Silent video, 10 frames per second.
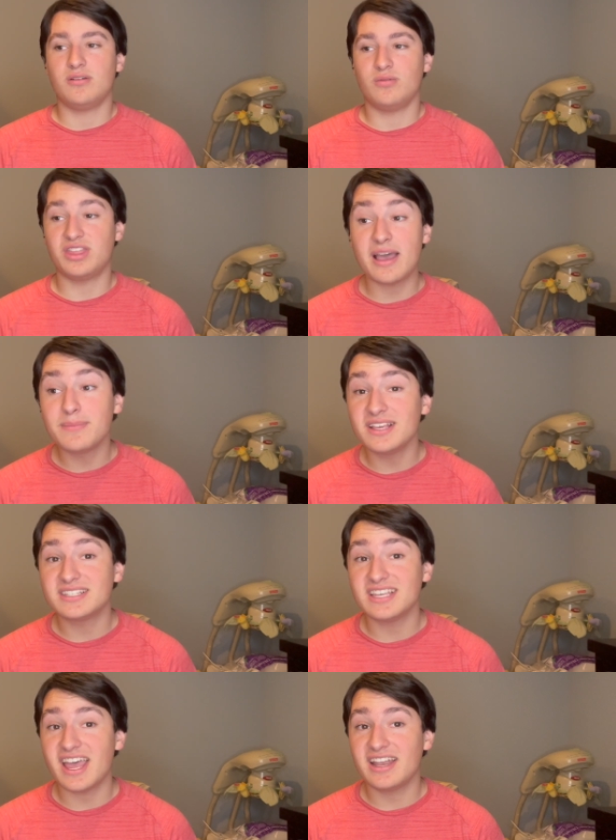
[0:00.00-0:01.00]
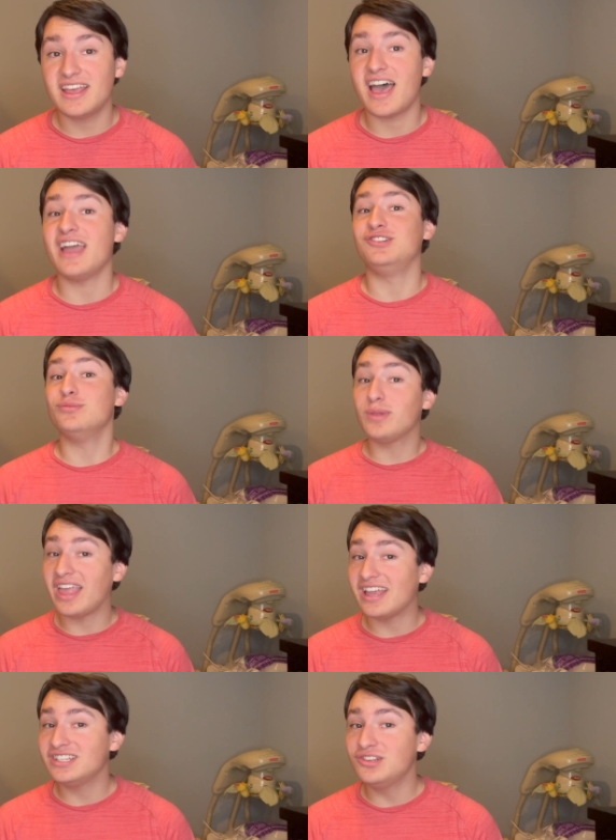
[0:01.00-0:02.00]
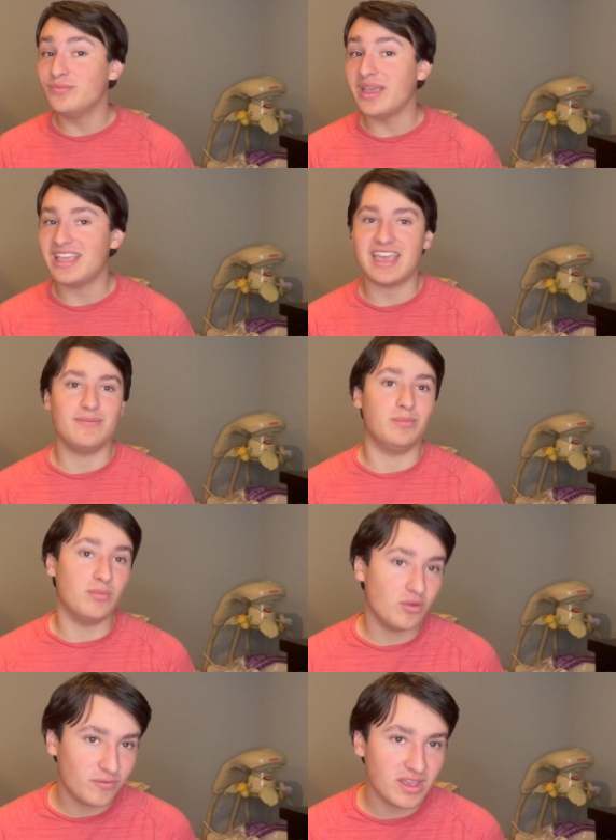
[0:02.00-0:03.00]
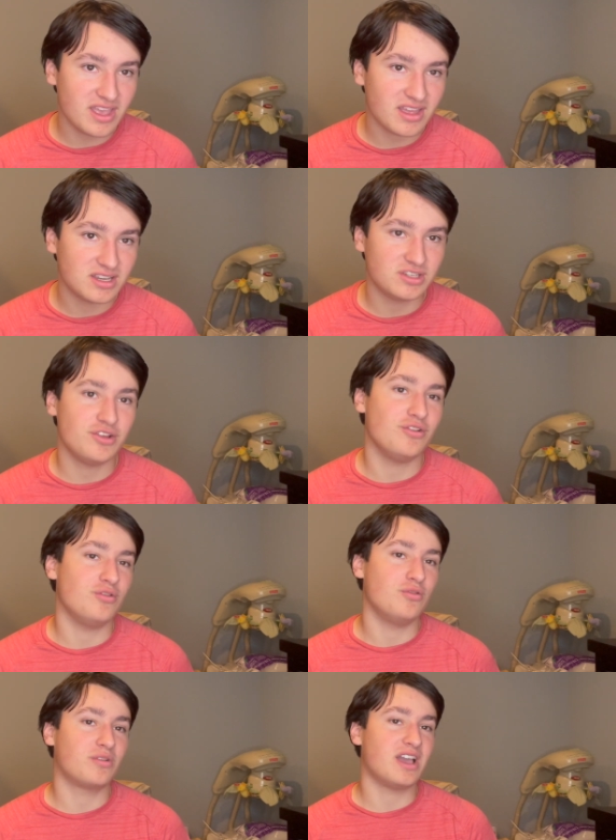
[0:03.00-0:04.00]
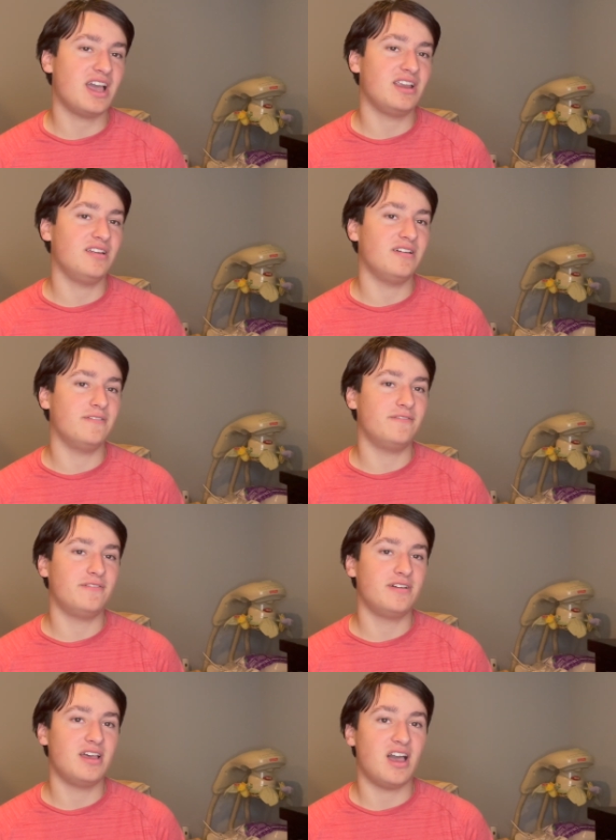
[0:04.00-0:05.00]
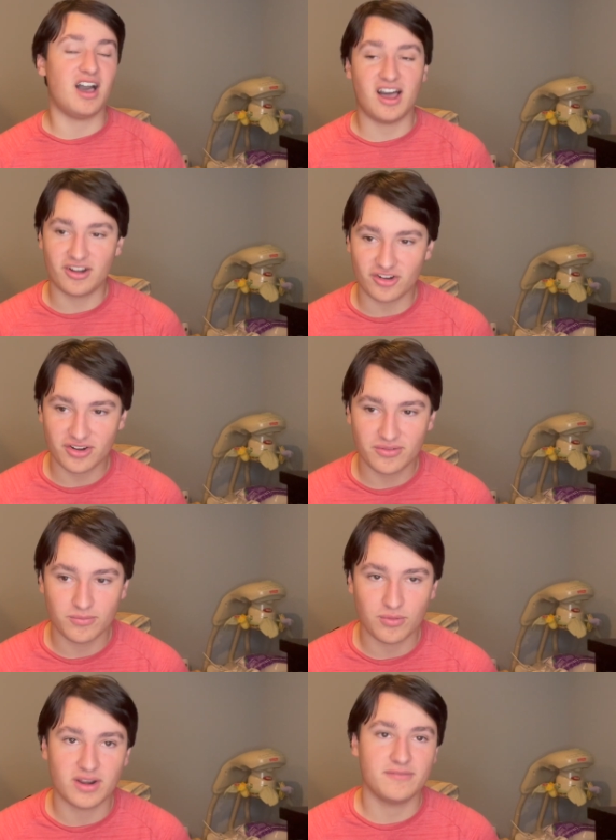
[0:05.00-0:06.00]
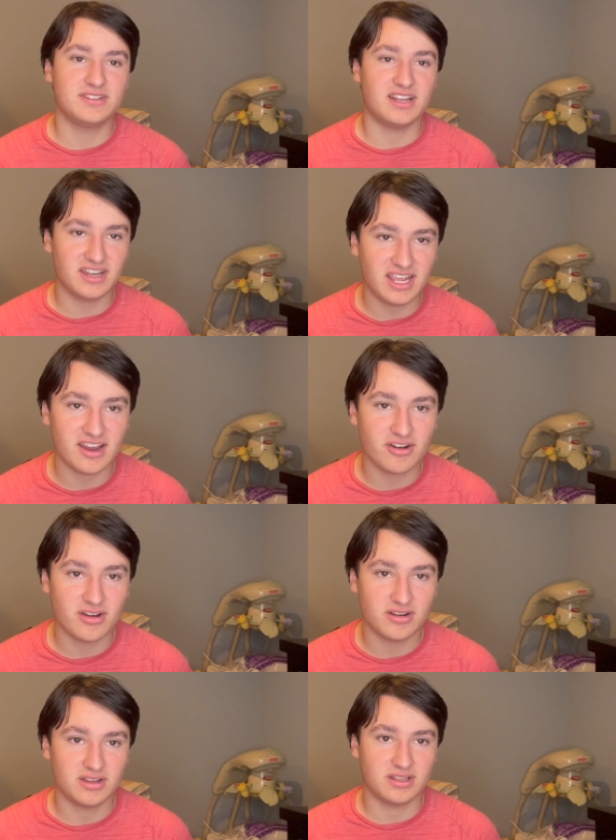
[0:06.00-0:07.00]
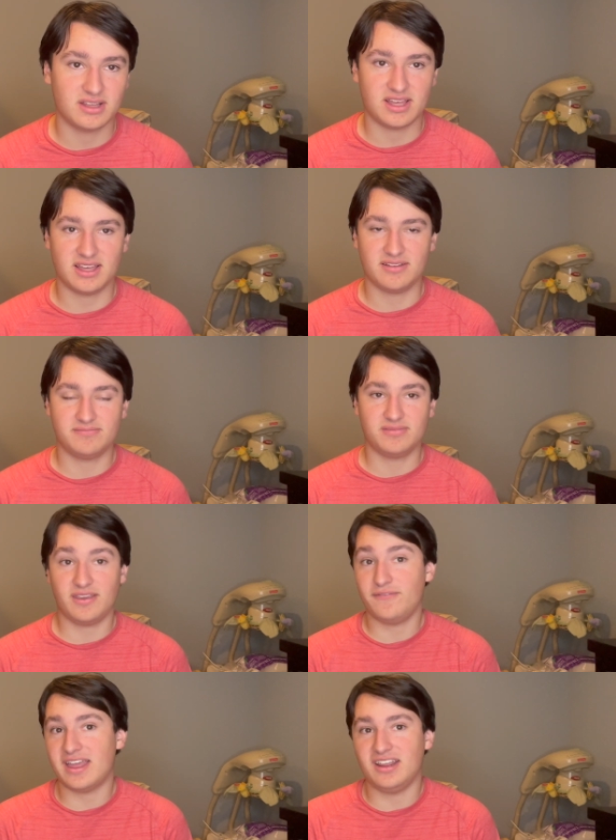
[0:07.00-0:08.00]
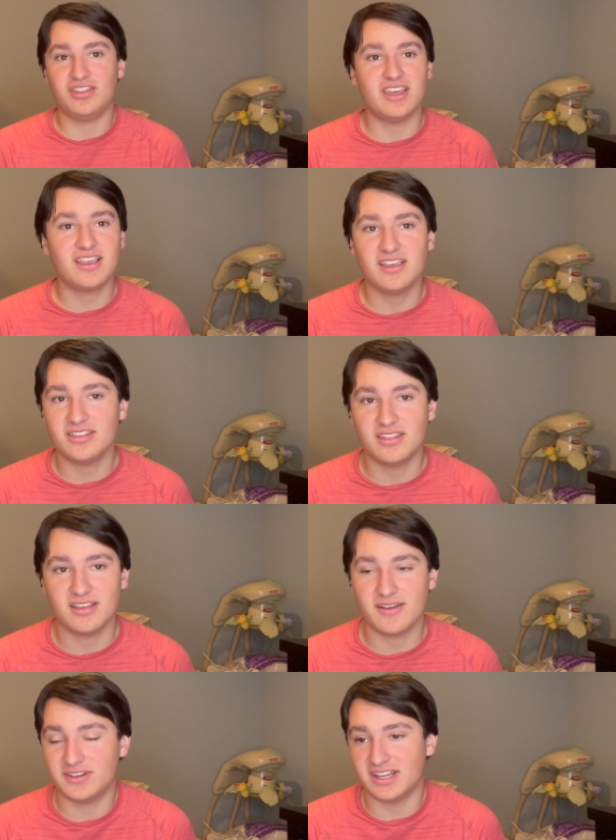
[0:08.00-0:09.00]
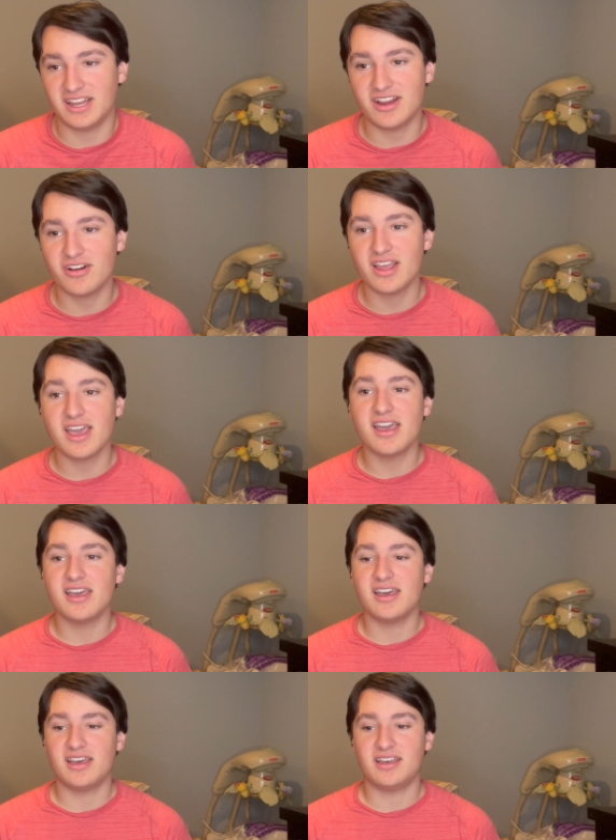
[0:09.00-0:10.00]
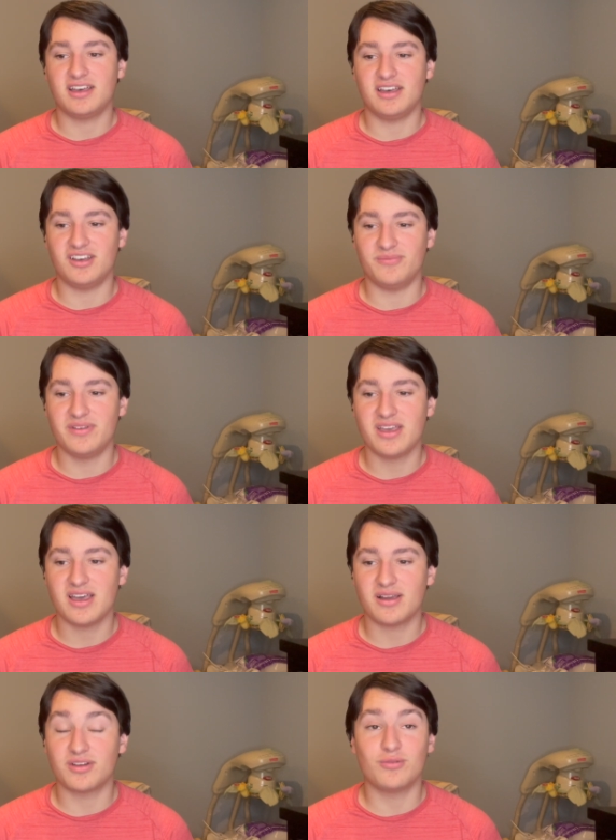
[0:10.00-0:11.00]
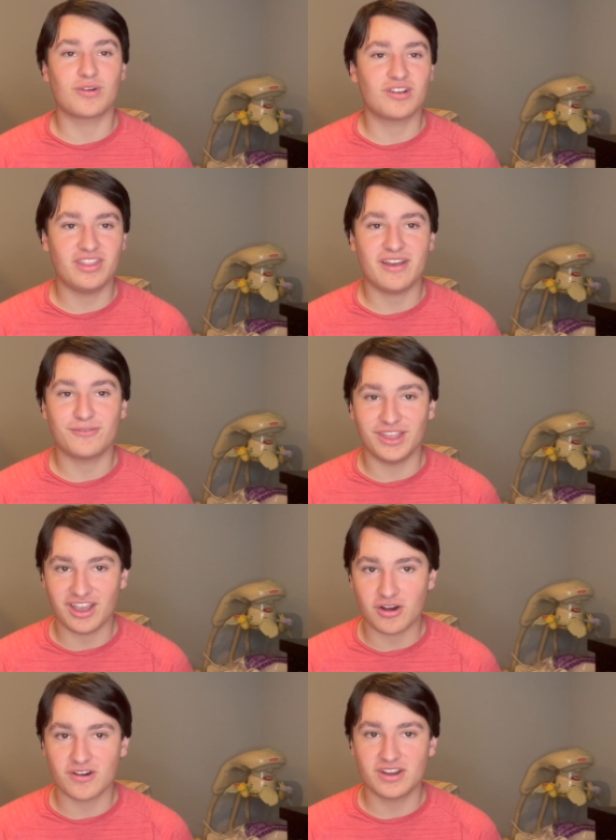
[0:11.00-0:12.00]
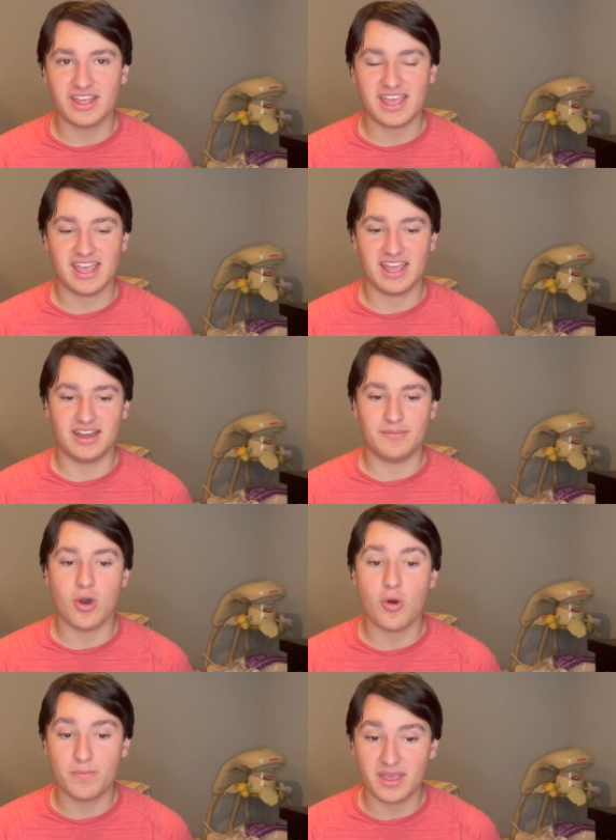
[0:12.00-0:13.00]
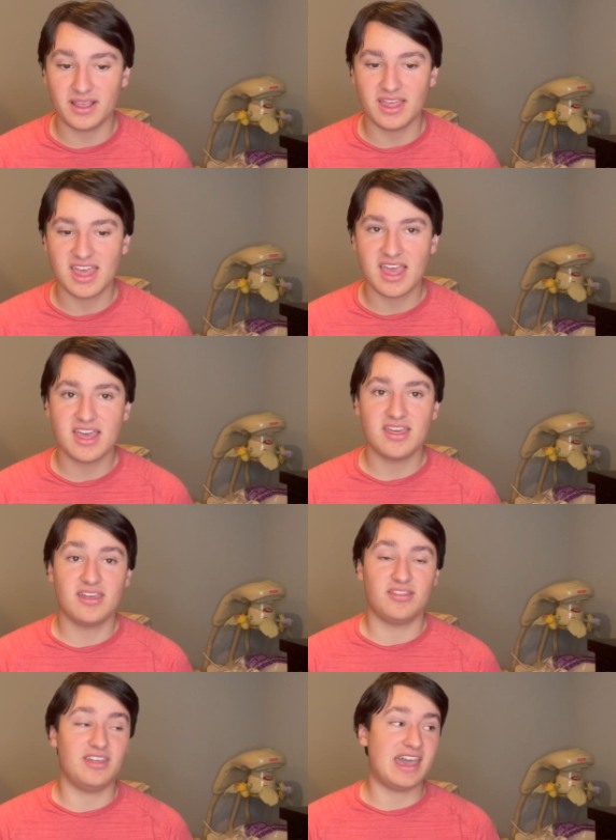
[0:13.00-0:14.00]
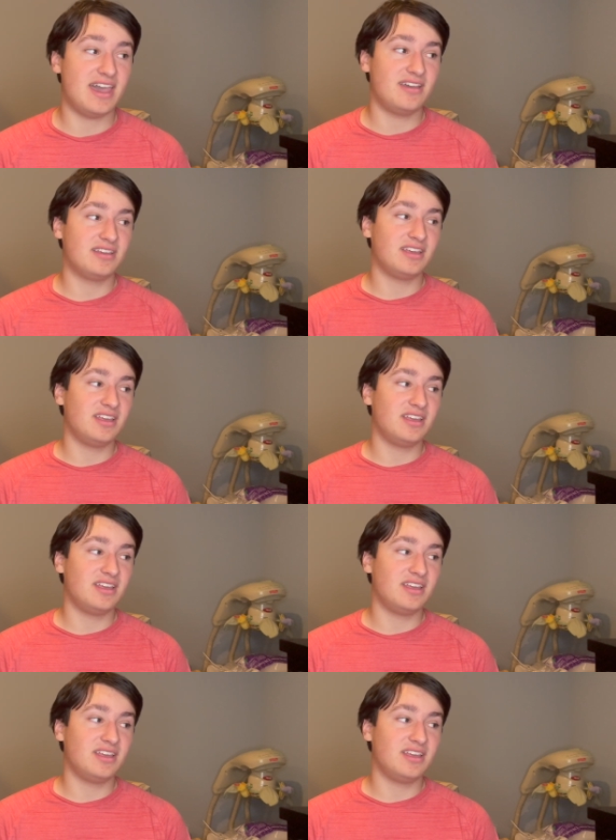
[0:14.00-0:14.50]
With that being said, I do plan to make a movie to kind of honor what I've done here, uh, if anything I've done here. Um, I'm going to work on that really hard, and I'm hoping that